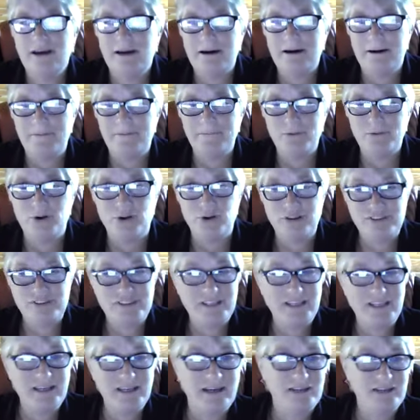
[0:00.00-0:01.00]
um, or
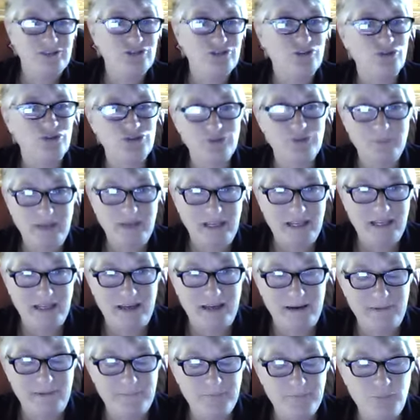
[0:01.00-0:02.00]
see on social
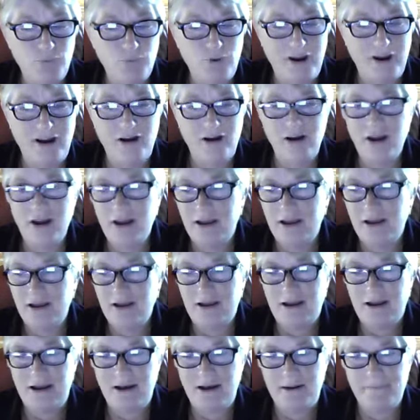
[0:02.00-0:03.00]
media where
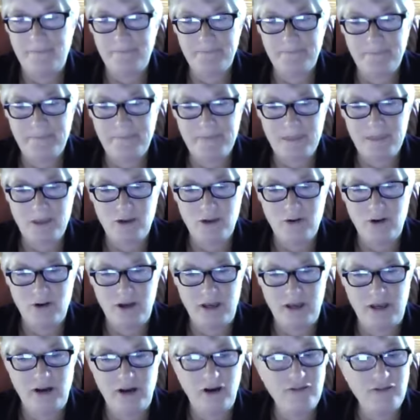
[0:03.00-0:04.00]
um,
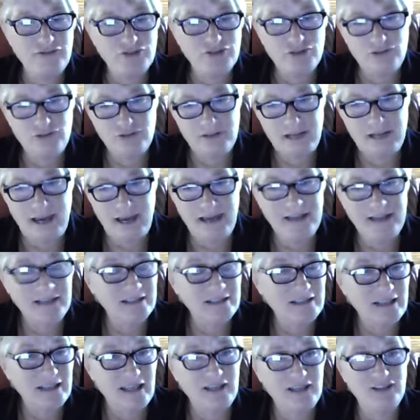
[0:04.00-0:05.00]
an officer who died
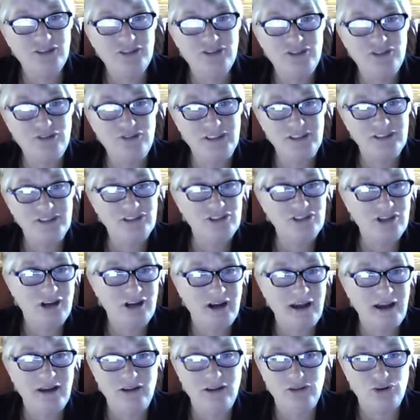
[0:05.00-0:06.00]
in the line of duty's
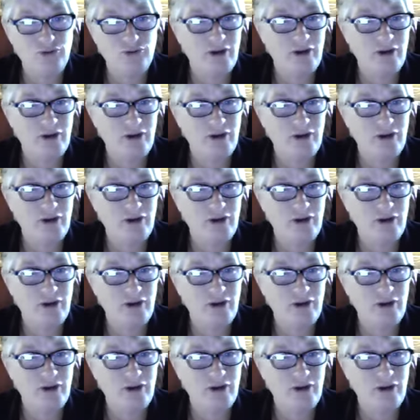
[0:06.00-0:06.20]
child